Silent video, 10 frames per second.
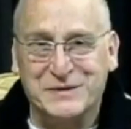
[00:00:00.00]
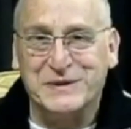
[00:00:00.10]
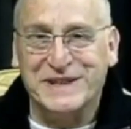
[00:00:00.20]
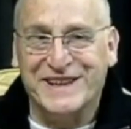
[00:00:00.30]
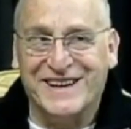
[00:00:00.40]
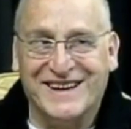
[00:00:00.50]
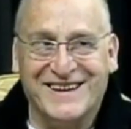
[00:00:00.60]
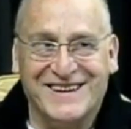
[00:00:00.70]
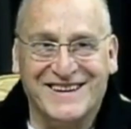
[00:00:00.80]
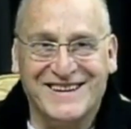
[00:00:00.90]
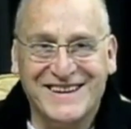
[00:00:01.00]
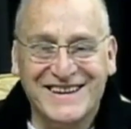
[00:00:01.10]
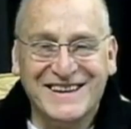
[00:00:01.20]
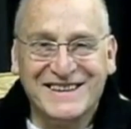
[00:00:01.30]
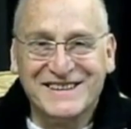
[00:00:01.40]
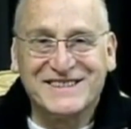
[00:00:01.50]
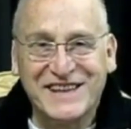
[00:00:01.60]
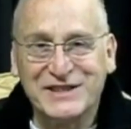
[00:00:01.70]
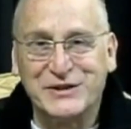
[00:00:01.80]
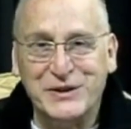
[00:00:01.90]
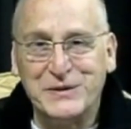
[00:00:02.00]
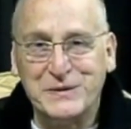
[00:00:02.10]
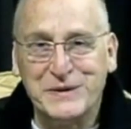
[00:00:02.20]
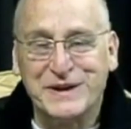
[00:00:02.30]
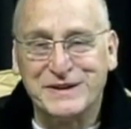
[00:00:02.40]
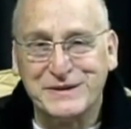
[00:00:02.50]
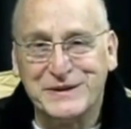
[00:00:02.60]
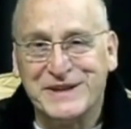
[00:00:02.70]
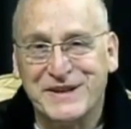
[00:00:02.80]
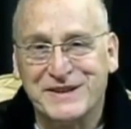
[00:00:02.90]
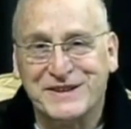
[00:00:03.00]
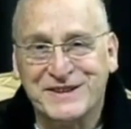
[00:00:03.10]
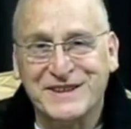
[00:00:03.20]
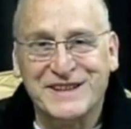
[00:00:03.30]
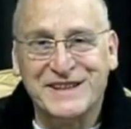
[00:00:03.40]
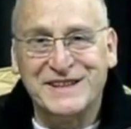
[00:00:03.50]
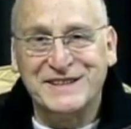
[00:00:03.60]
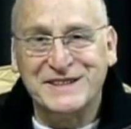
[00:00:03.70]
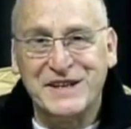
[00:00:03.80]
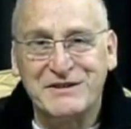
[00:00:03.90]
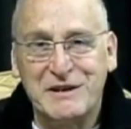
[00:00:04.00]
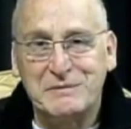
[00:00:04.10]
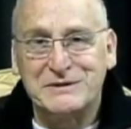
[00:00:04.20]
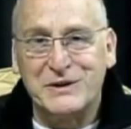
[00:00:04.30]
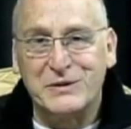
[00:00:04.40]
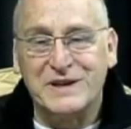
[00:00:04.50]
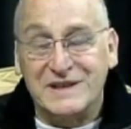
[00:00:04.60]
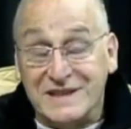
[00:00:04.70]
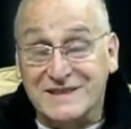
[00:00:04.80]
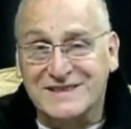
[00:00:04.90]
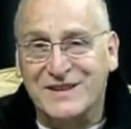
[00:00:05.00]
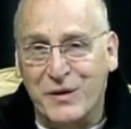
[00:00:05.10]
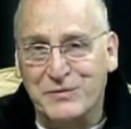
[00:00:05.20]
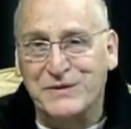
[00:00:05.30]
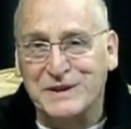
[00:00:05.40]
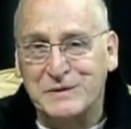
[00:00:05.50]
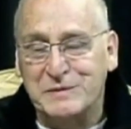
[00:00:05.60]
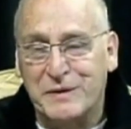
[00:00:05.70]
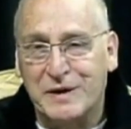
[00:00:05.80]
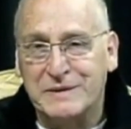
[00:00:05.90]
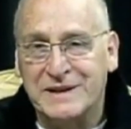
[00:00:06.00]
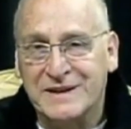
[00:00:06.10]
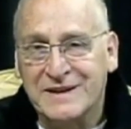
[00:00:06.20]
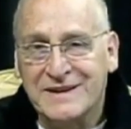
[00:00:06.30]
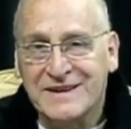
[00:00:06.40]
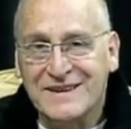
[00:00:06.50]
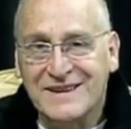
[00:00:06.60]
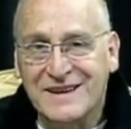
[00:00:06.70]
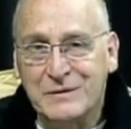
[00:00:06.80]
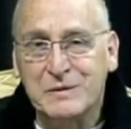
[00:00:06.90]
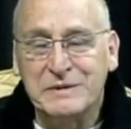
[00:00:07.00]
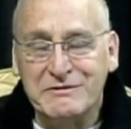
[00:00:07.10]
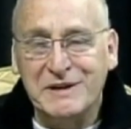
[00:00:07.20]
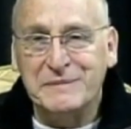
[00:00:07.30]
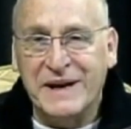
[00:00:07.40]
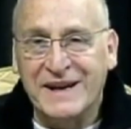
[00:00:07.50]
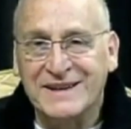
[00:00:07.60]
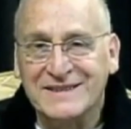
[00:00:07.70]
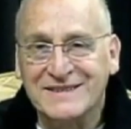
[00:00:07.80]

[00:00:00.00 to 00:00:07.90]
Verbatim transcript: we are. Stay tuned. We're going to do another uh, another episode, at least, hopefully, with Bobby. Uh, we'll be right back.